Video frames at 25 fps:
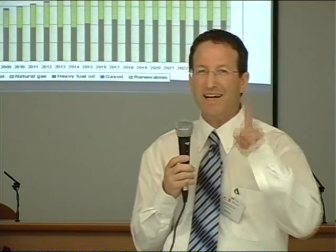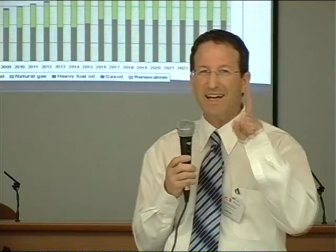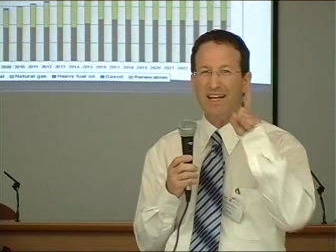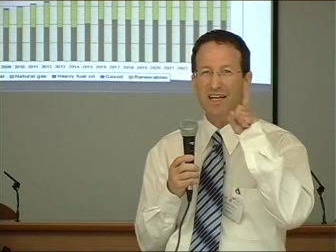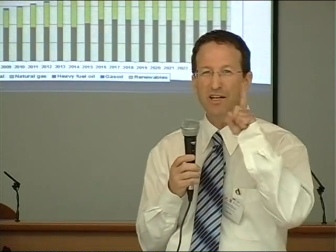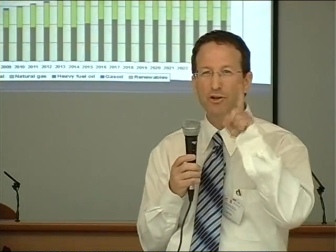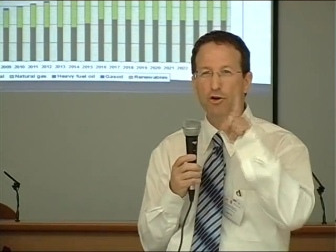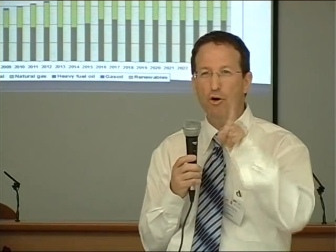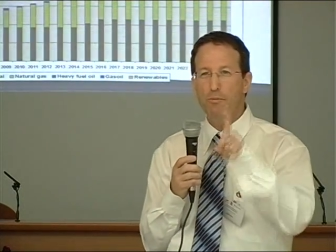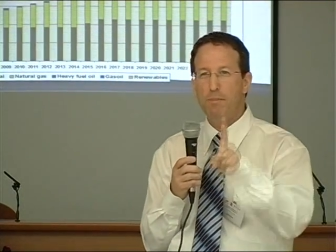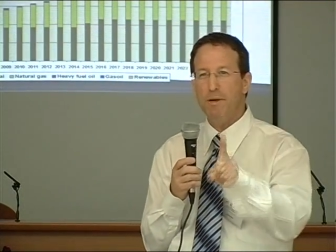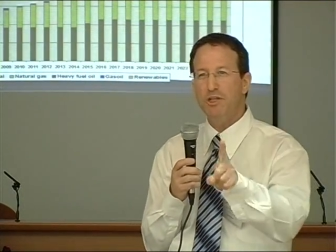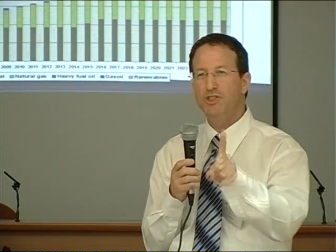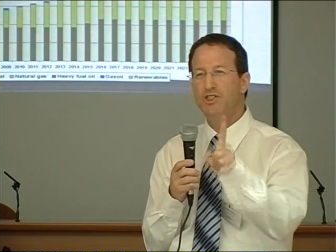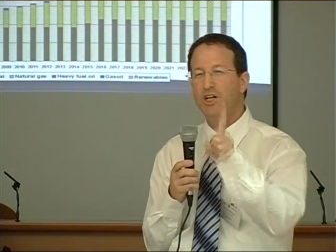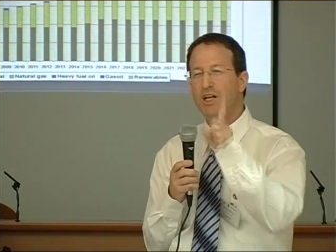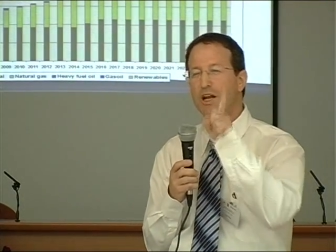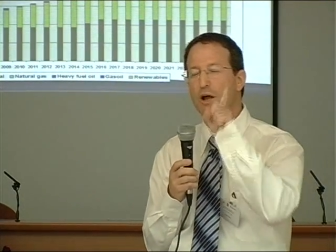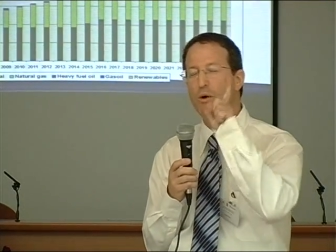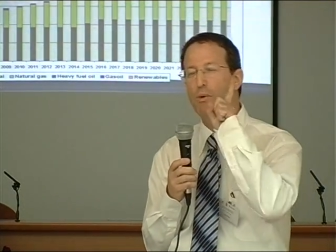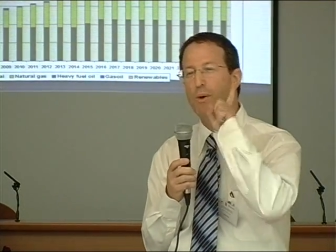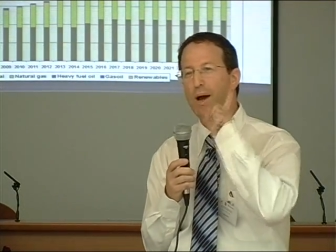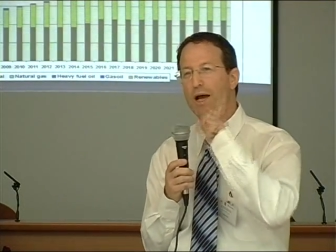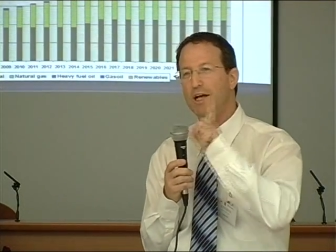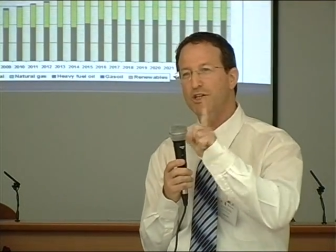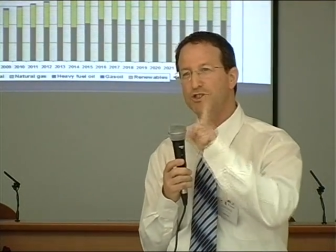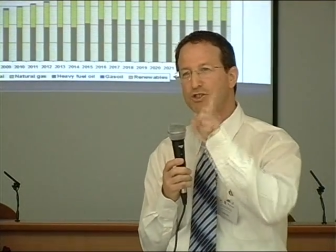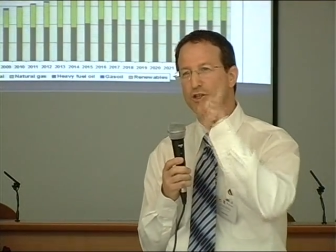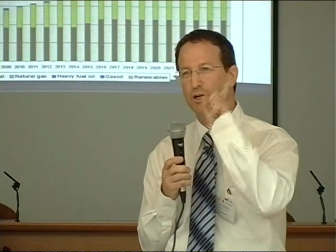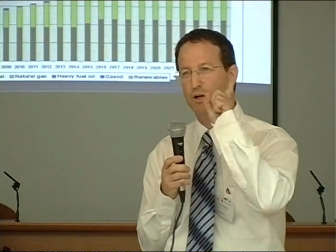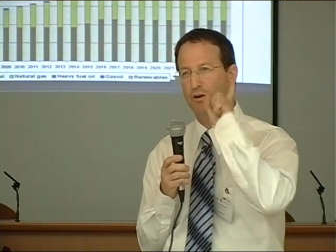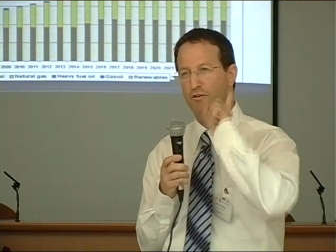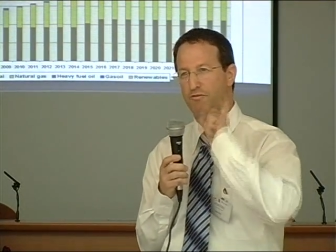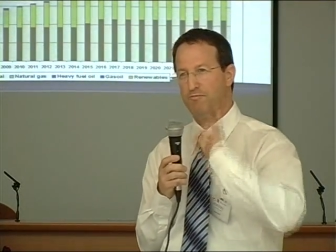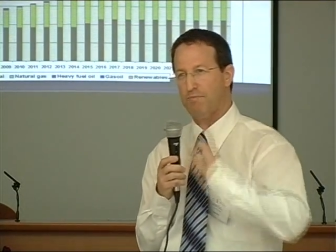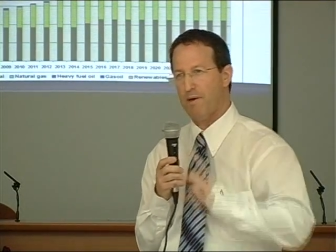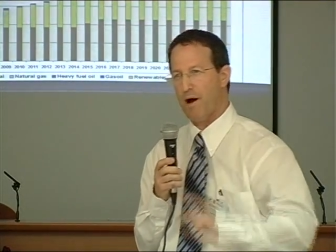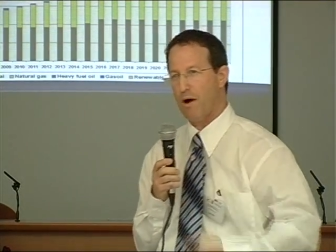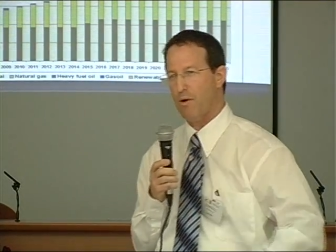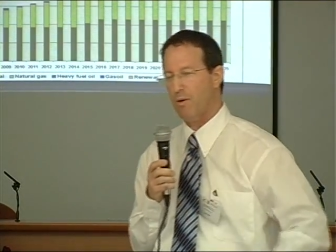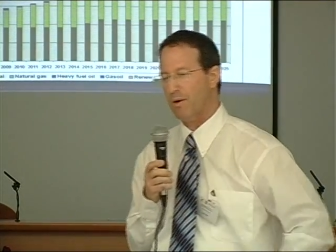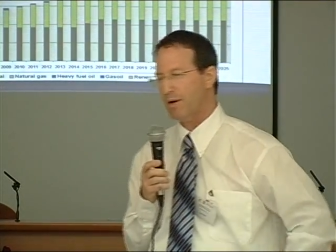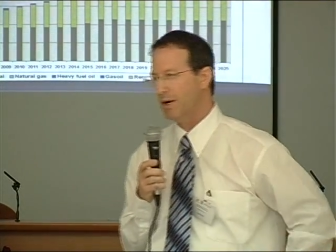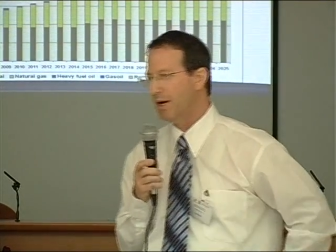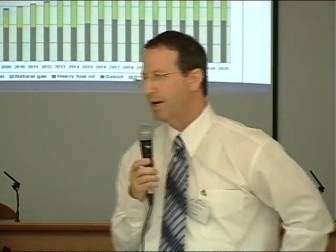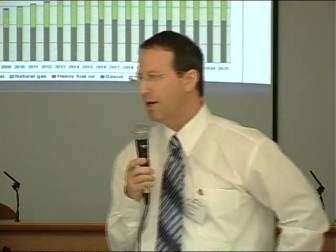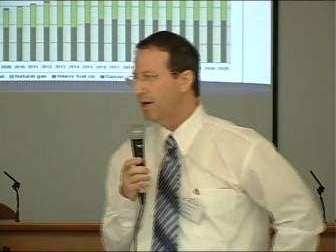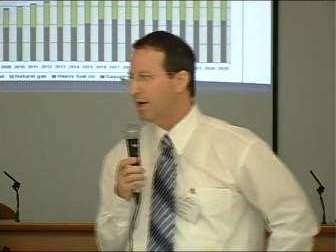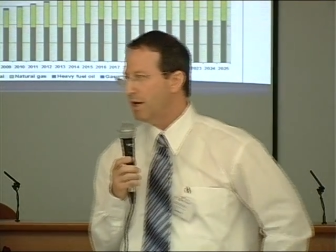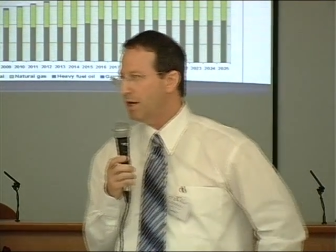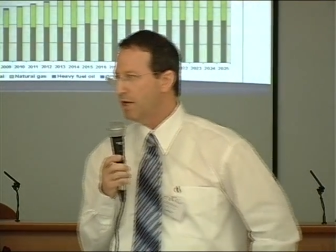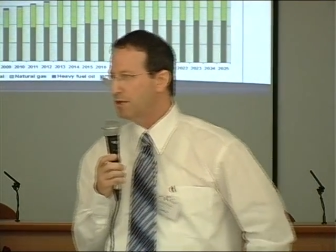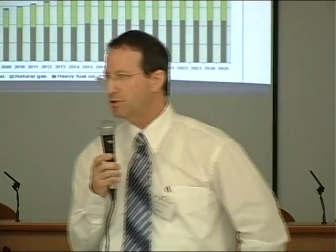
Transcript: renewable generation of power